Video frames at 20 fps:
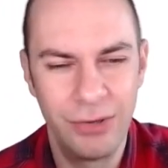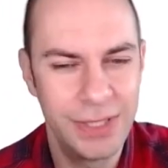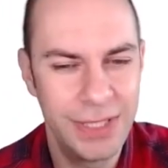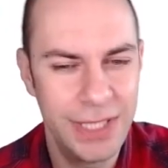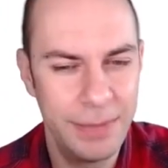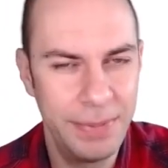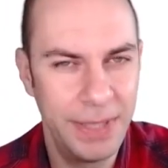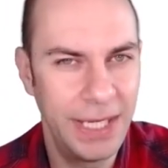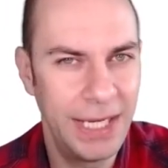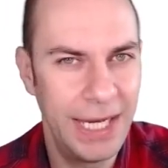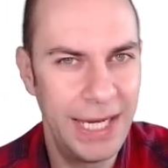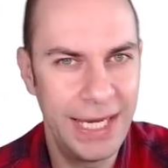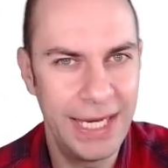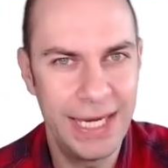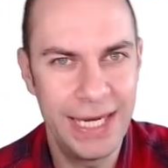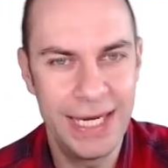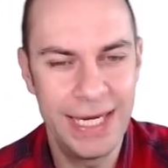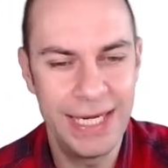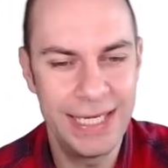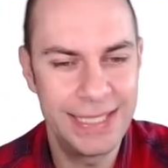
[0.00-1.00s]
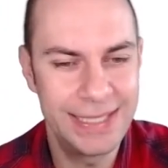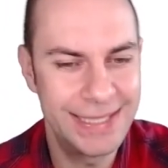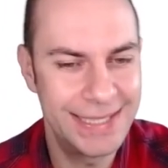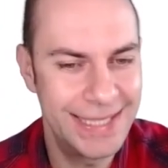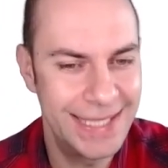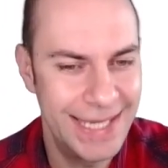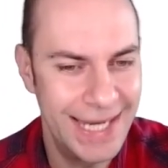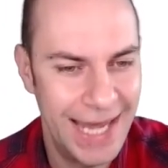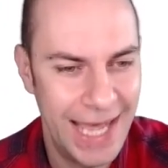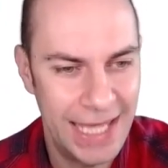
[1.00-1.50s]
typically it's
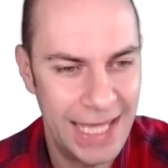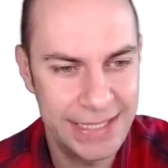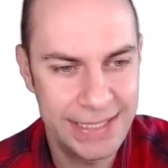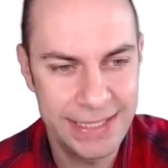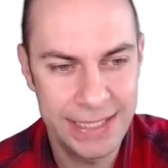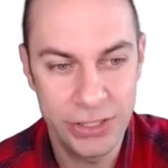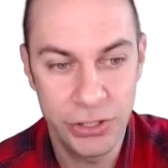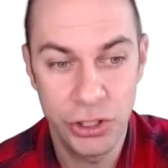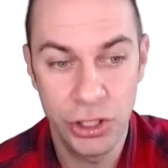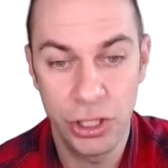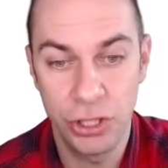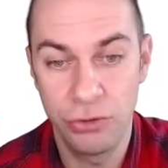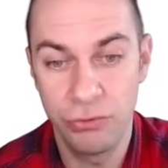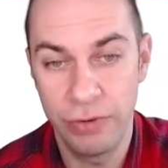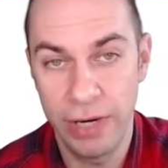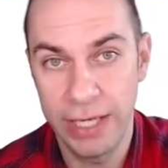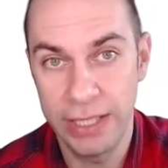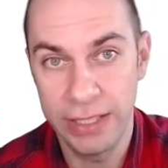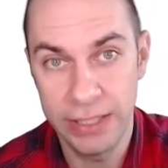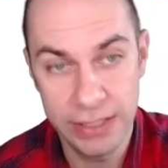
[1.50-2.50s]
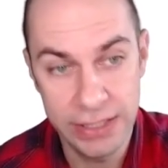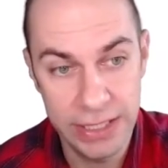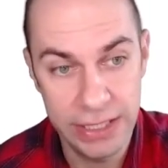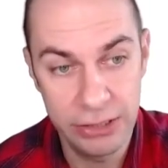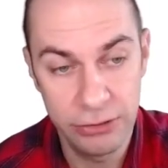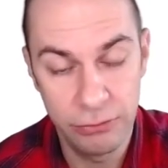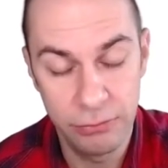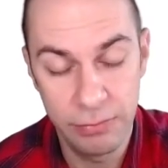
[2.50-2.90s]
not such a great deal,